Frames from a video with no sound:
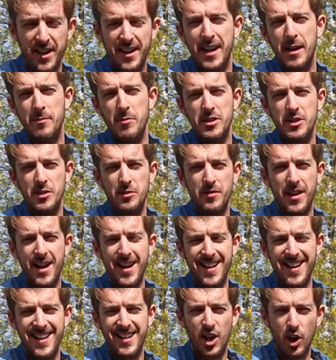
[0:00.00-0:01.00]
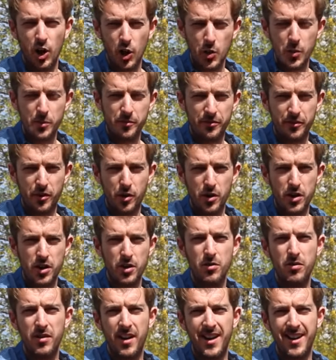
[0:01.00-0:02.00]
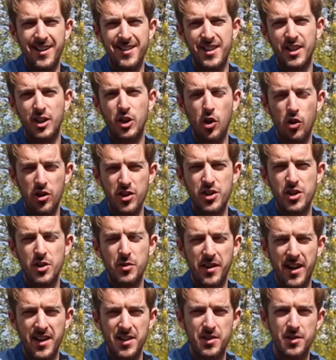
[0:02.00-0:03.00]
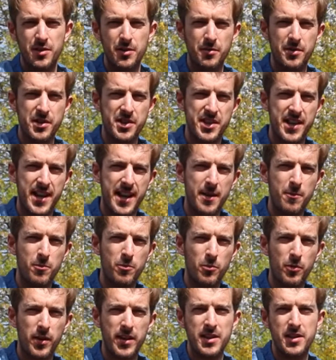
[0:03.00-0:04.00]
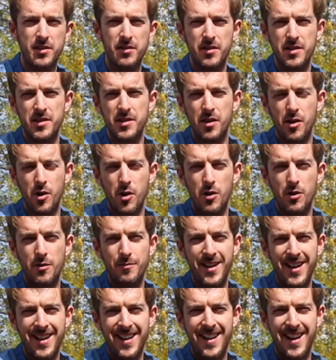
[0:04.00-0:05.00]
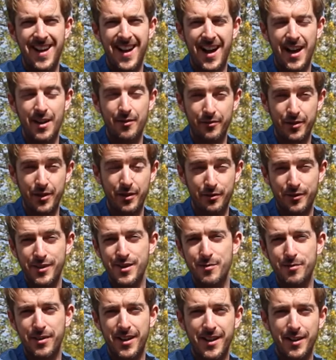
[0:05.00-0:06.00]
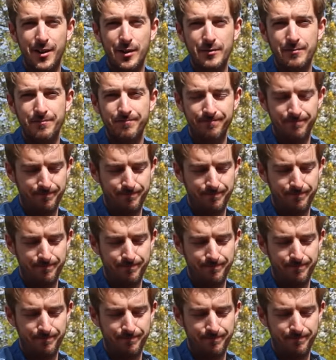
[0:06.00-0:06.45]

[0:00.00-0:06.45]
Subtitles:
Let me do that in a loop for you, and I'd encourage you guys to do the same when you're doing this at home, and feel free to play along.